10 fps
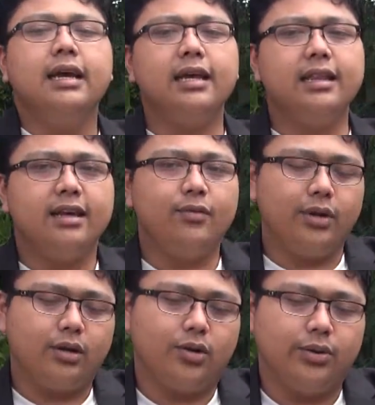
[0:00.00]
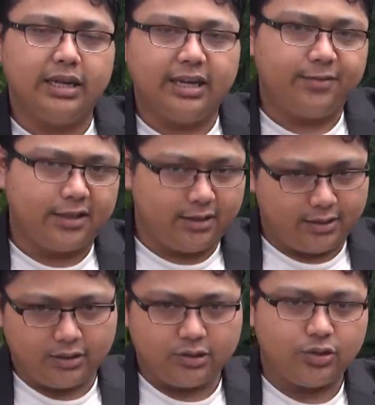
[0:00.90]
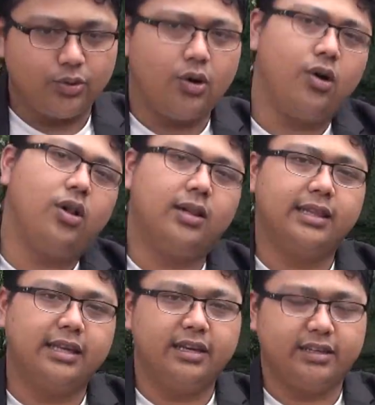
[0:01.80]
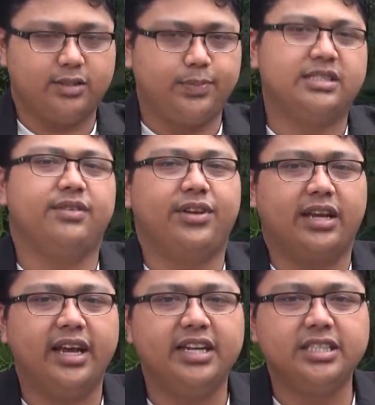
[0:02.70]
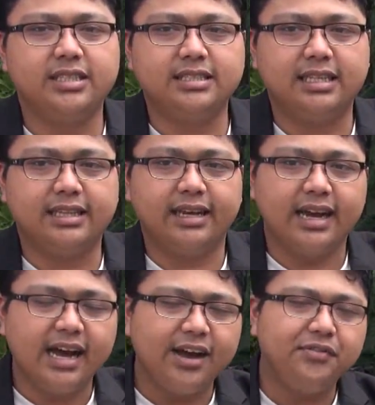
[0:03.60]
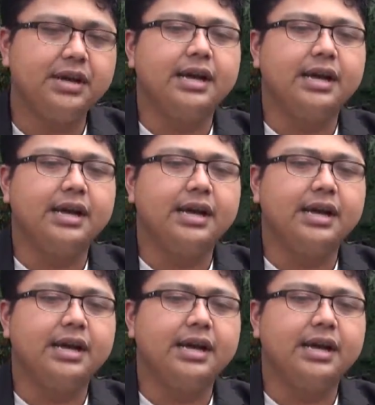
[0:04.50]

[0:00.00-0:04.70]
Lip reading: and then we'll go in depth into all the specifications that they have,